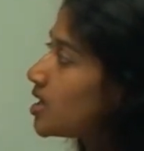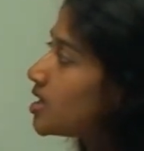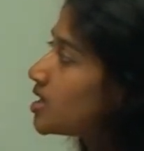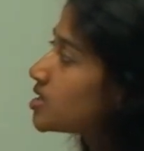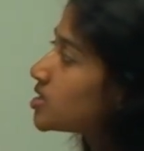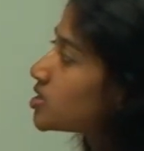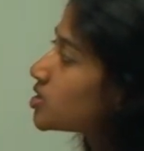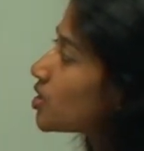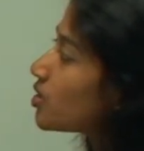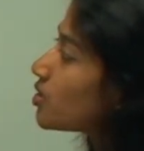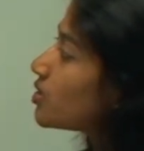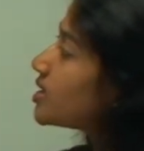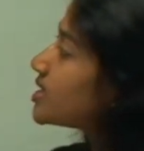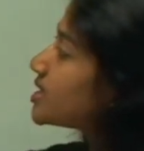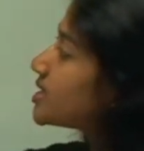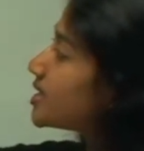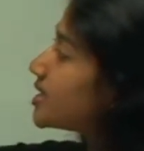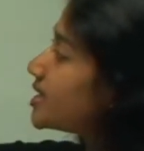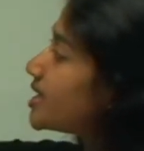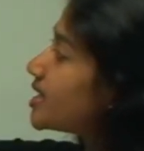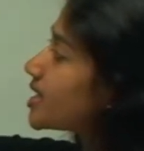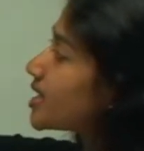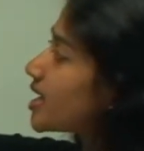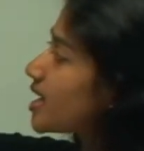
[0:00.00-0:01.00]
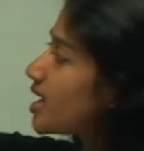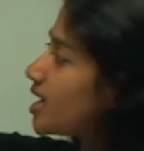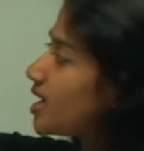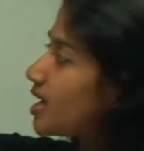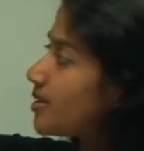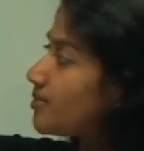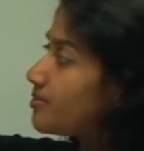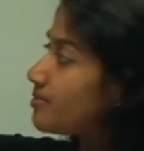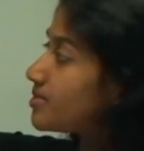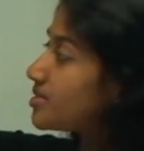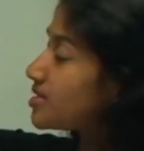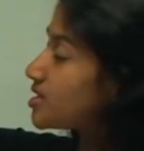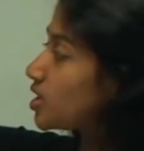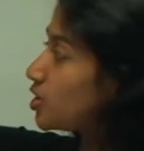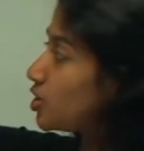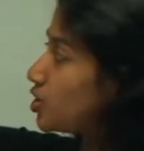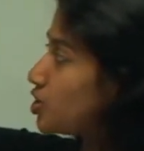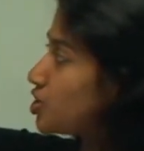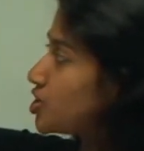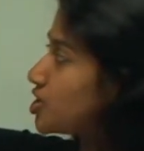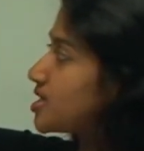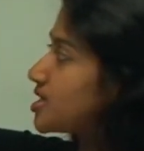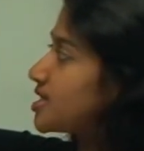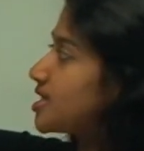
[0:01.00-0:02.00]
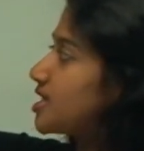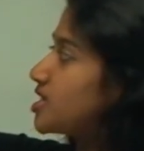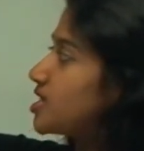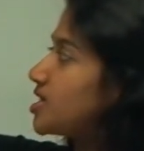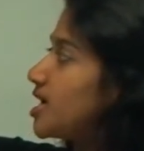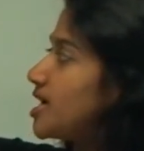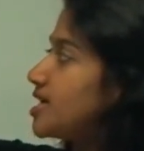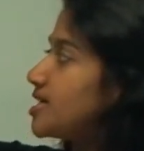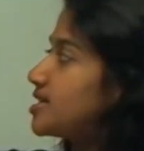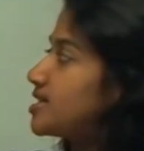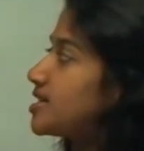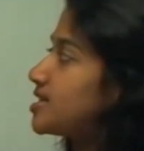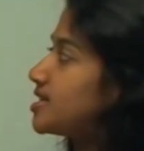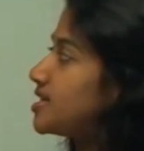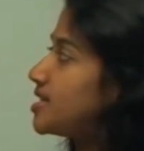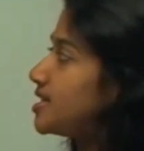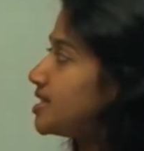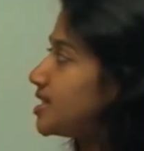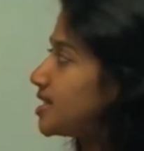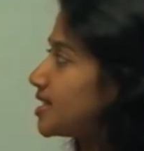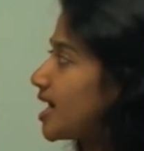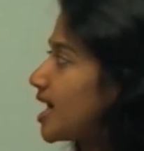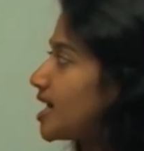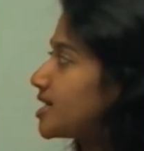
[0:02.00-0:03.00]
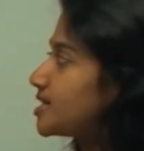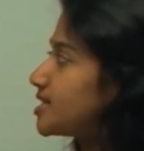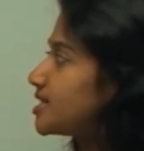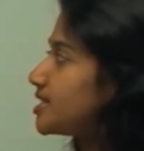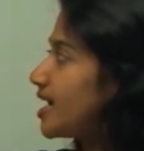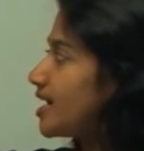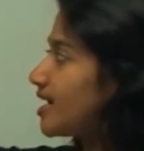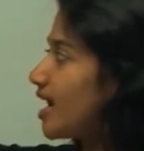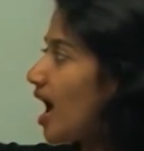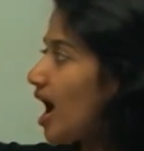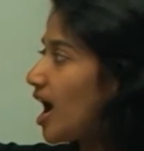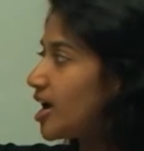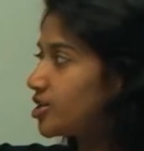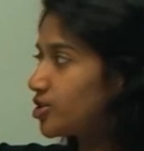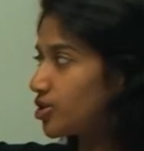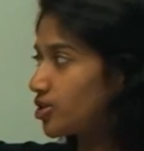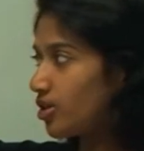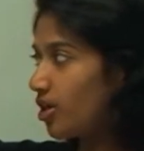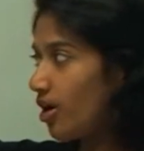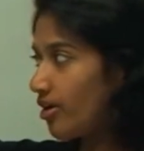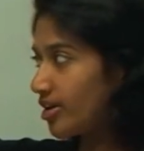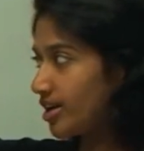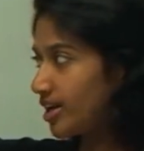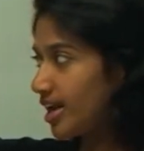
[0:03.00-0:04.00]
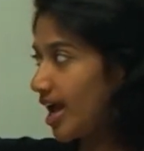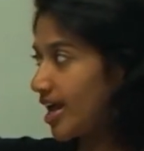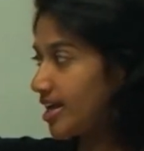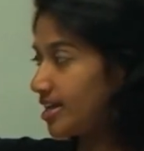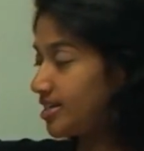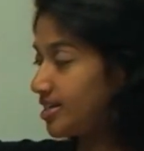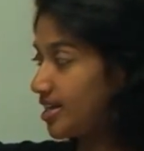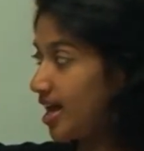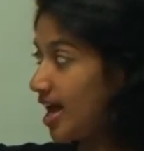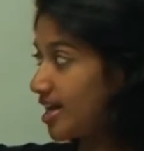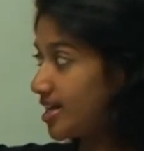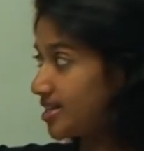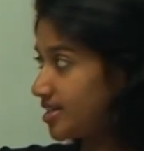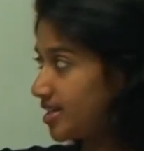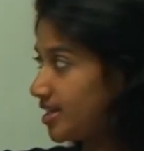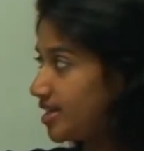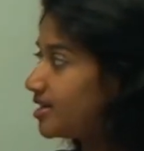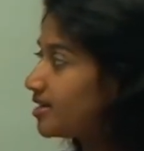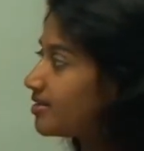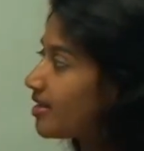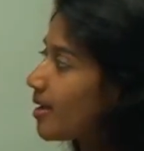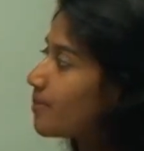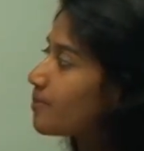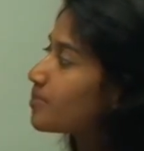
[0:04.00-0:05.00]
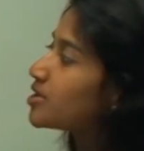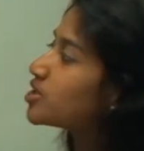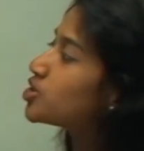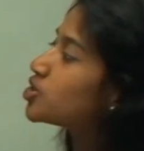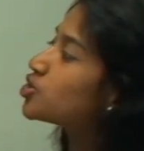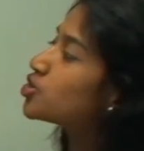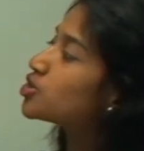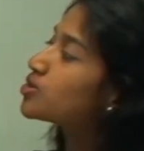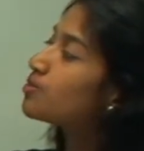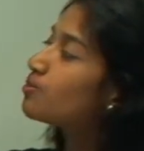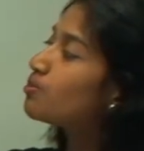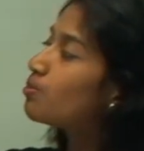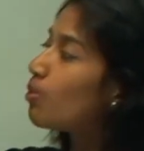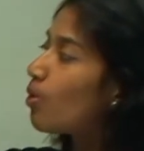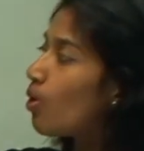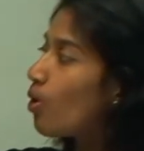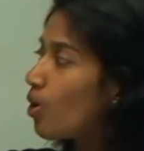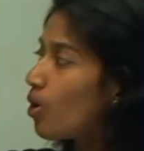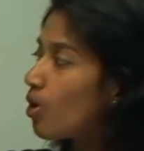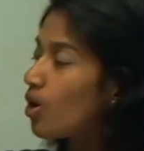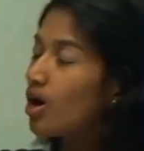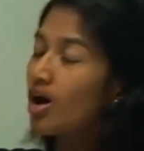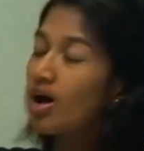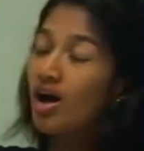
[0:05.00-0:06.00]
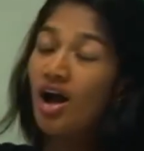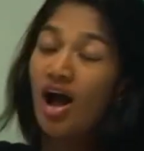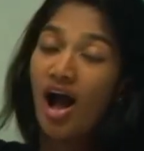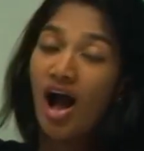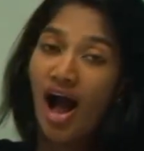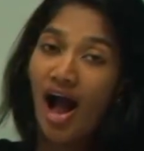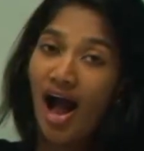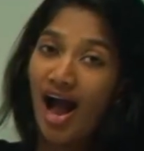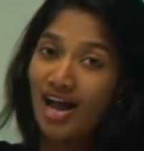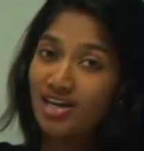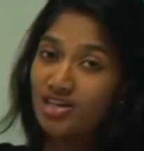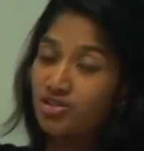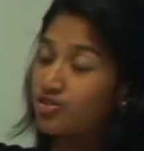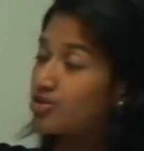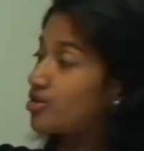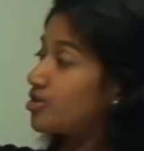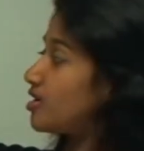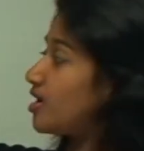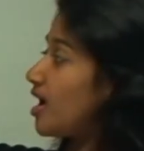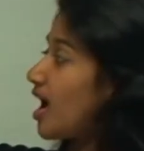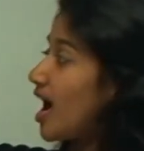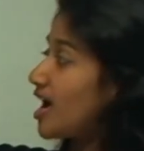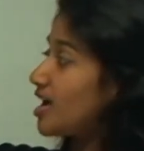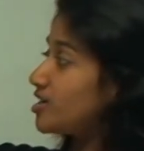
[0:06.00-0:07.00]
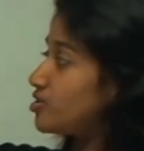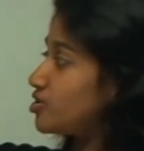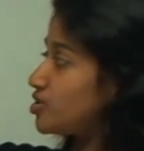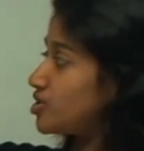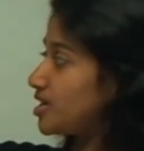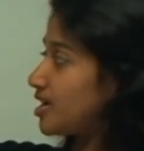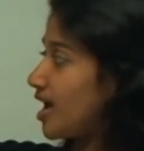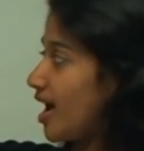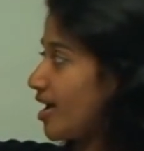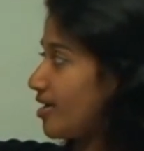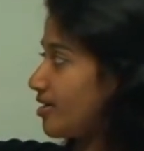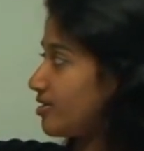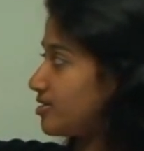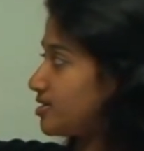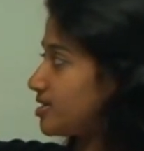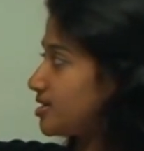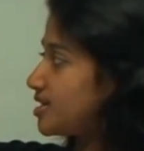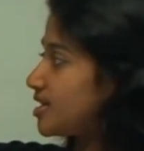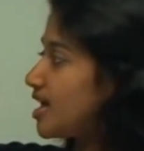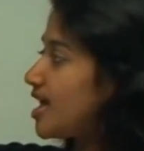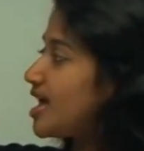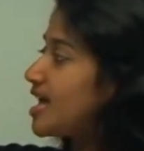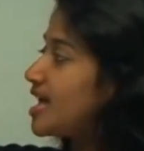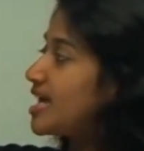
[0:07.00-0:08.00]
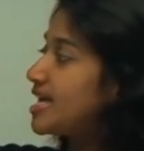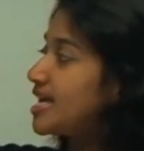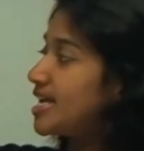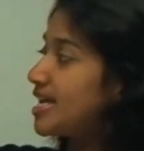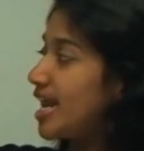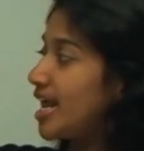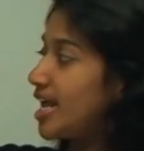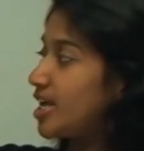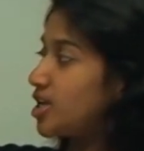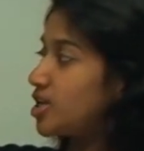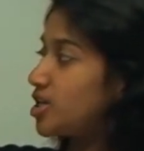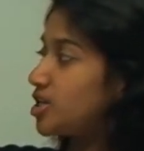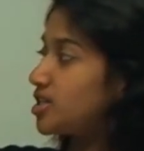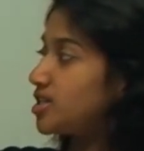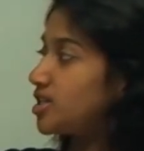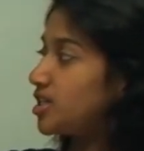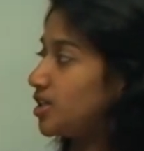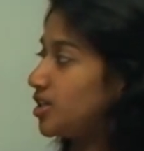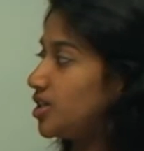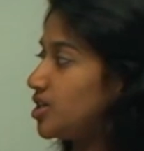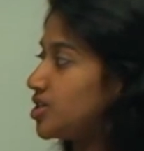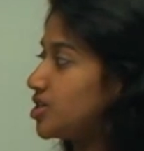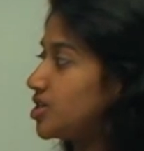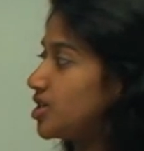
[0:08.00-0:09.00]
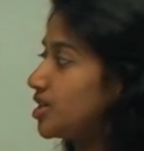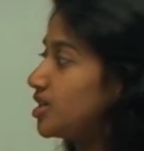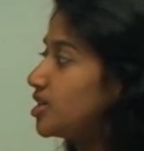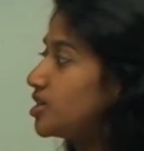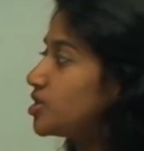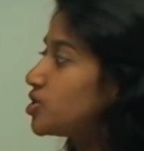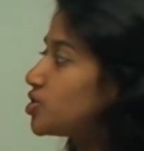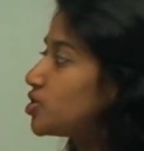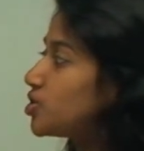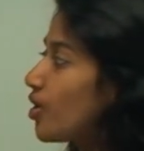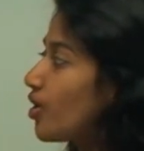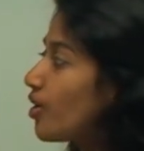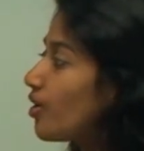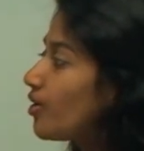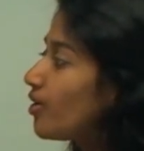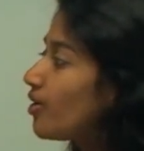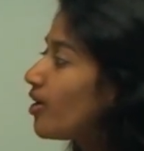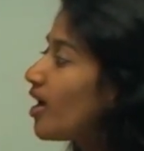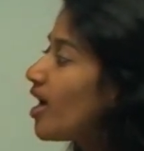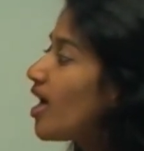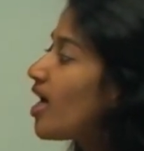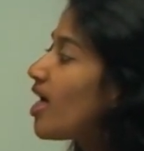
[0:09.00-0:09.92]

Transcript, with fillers: So acidic um, solutions such as acetic acid and hydrochloric acid, they produce more hydro hydrogen ions in aqueous solution. So